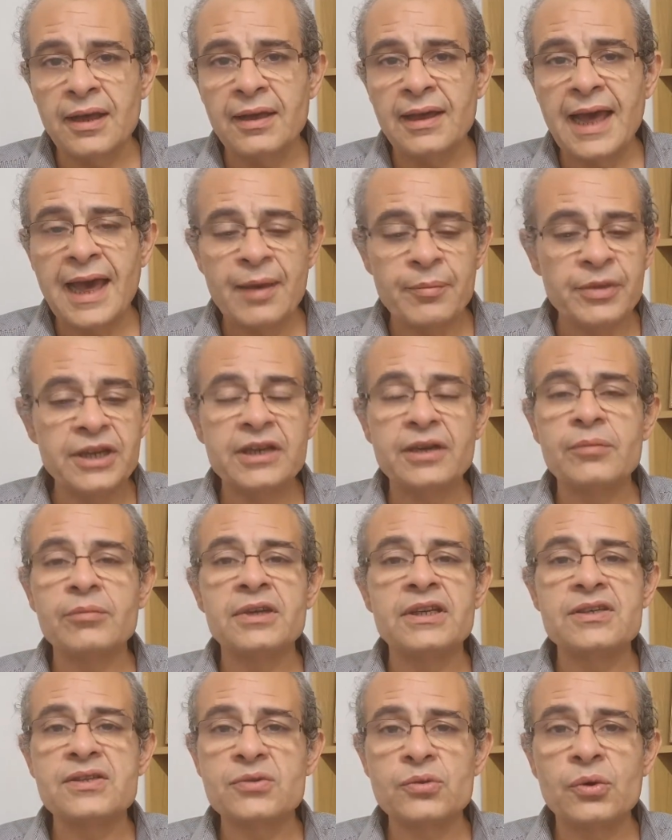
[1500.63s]

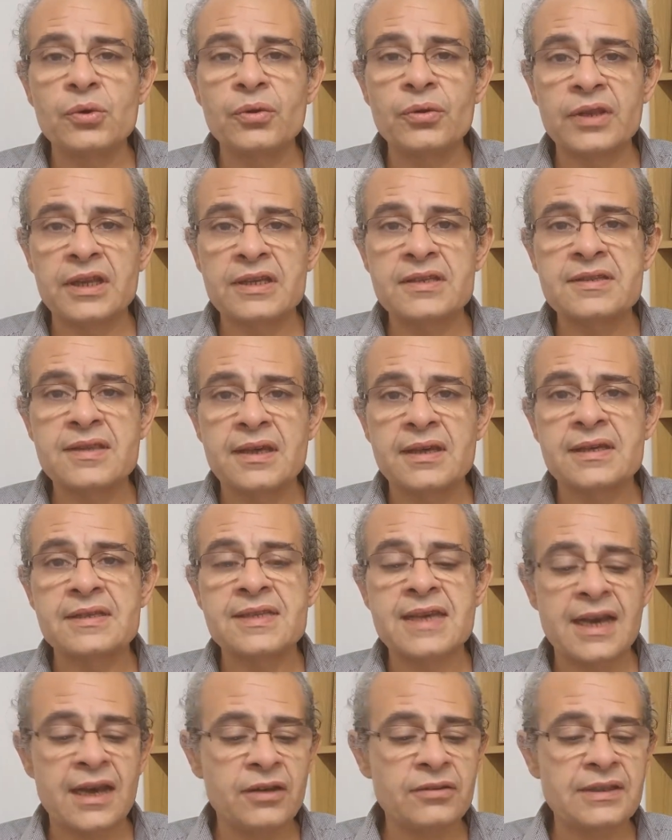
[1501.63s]
amicably sort these things
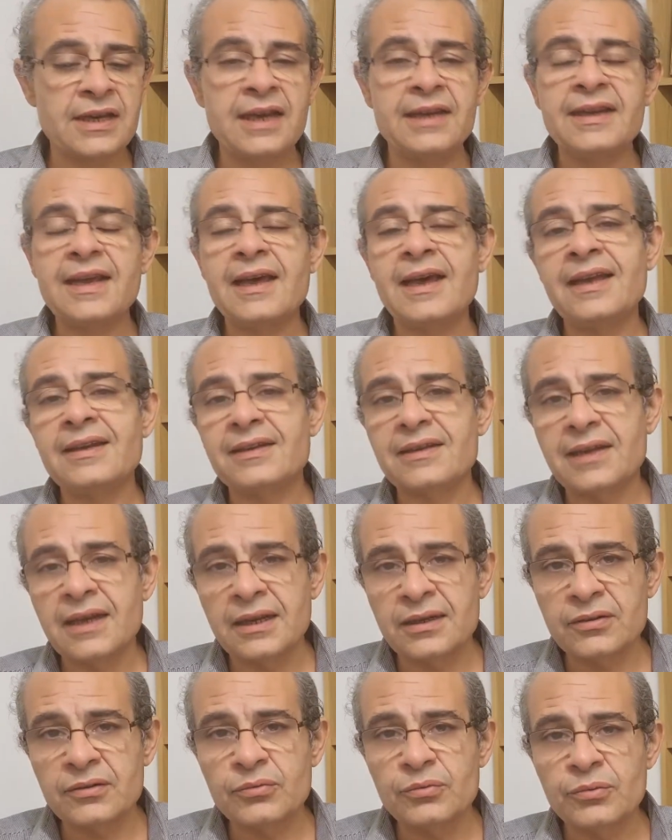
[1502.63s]
out,
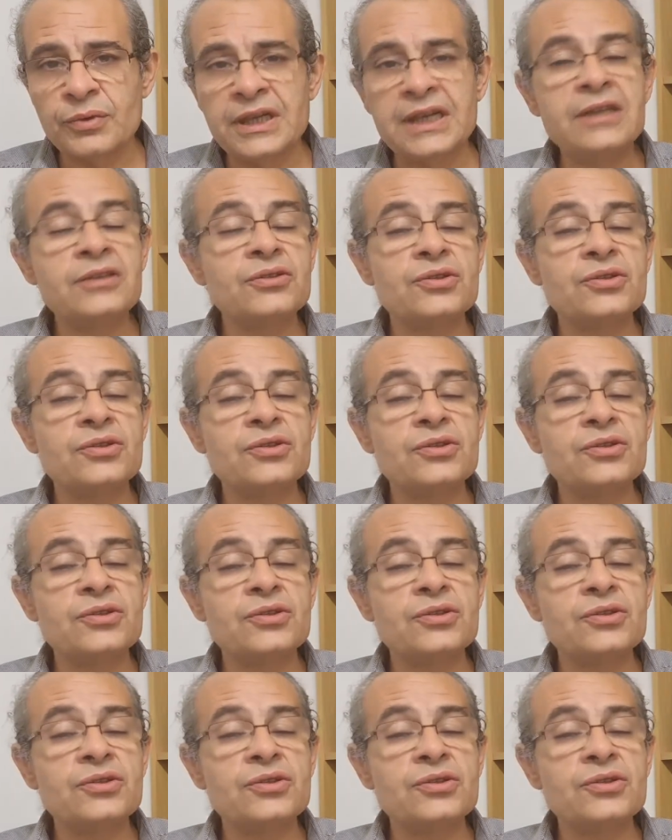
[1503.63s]
and we need